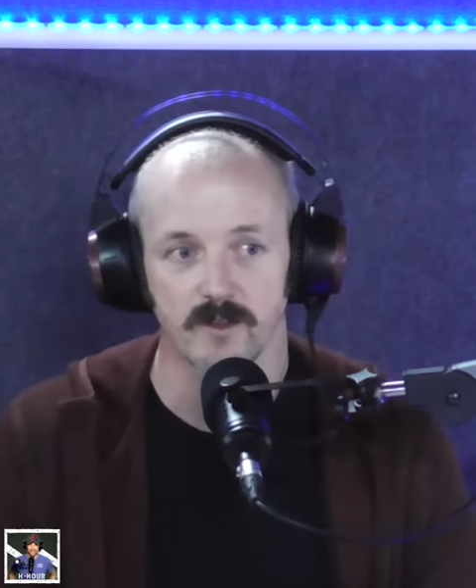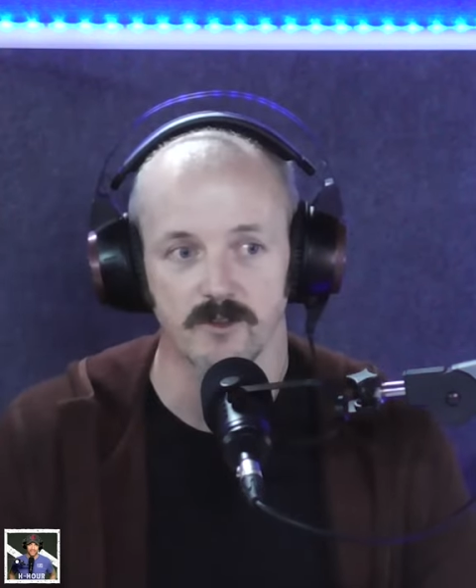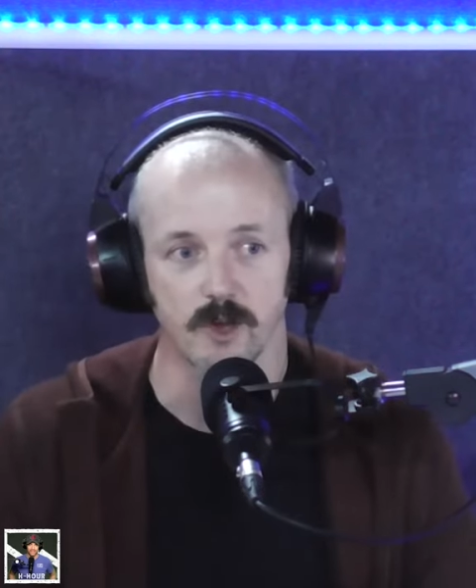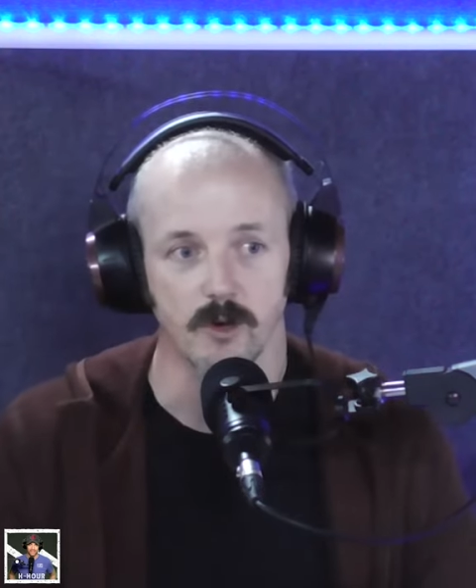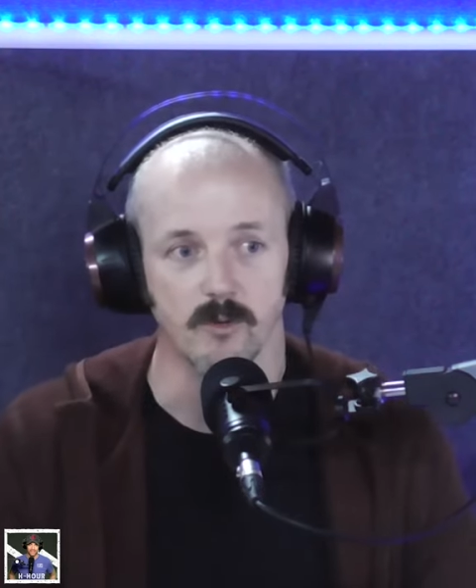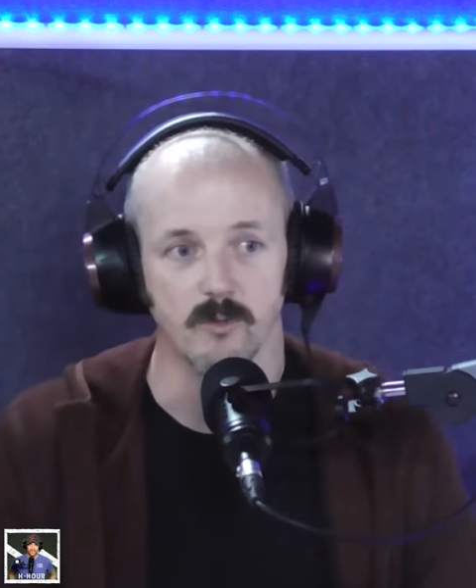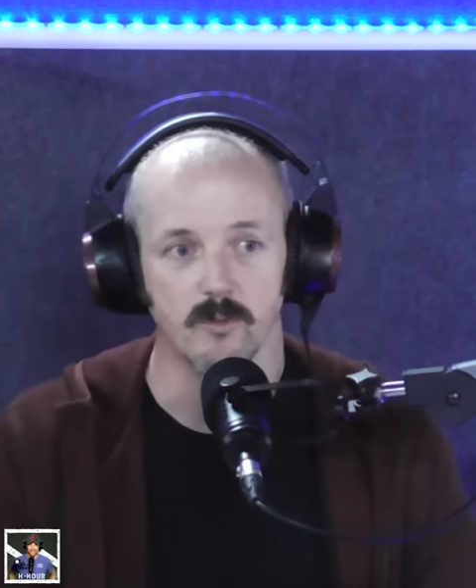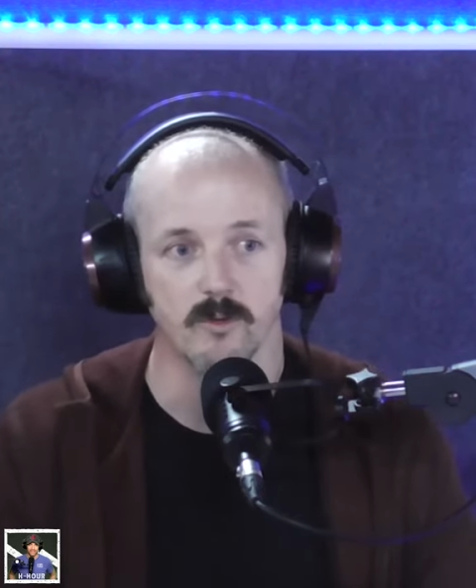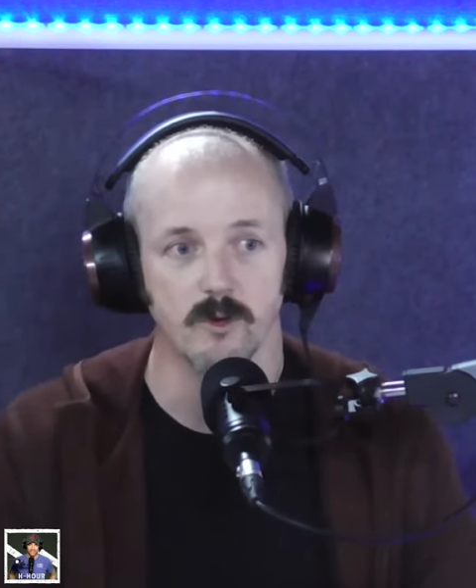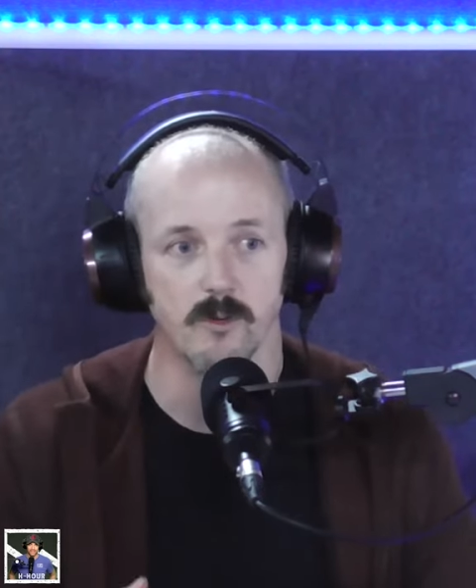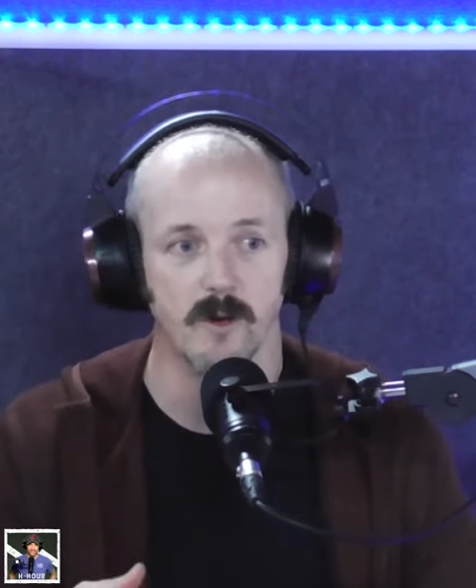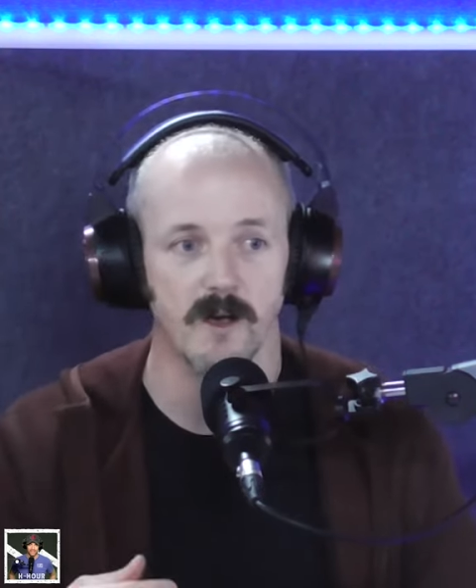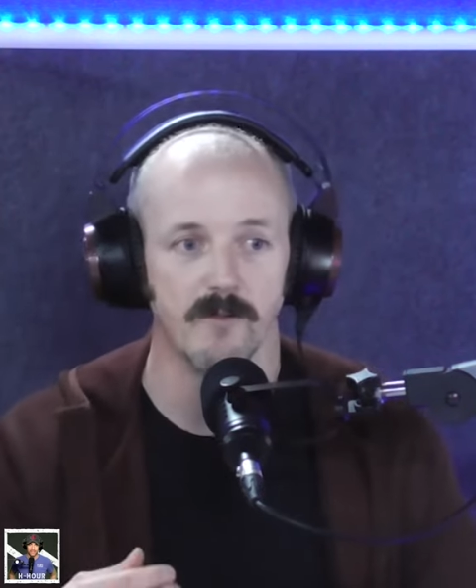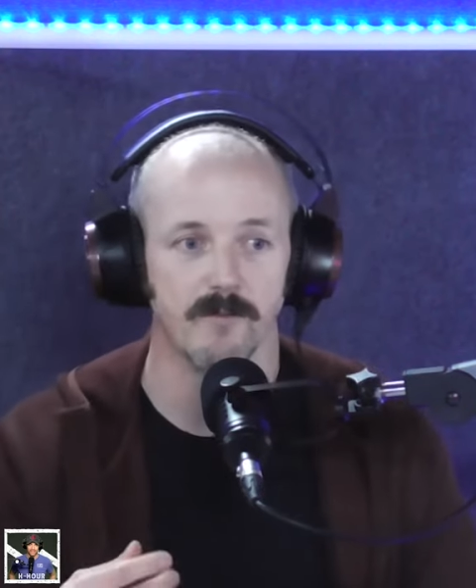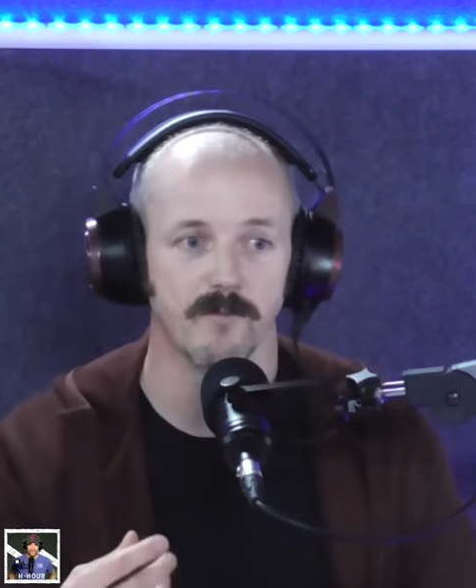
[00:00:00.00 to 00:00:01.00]
so you
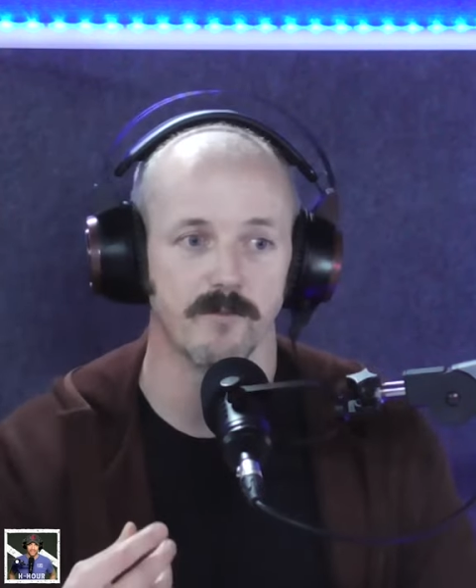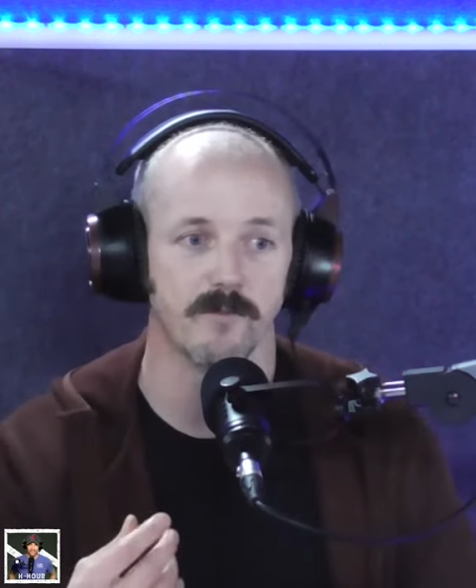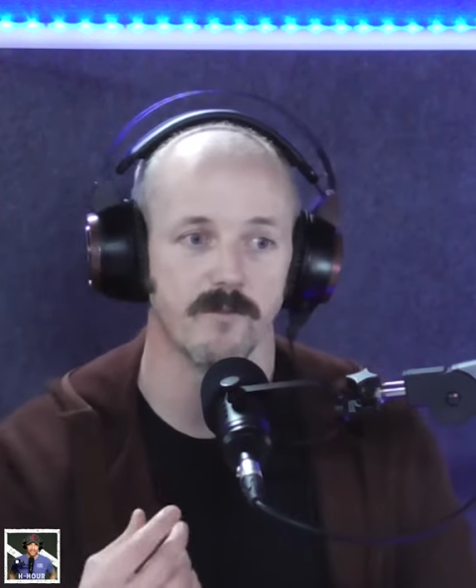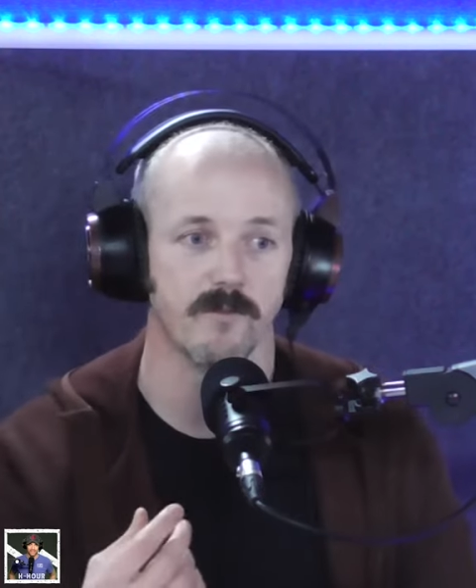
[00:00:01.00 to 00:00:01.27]
have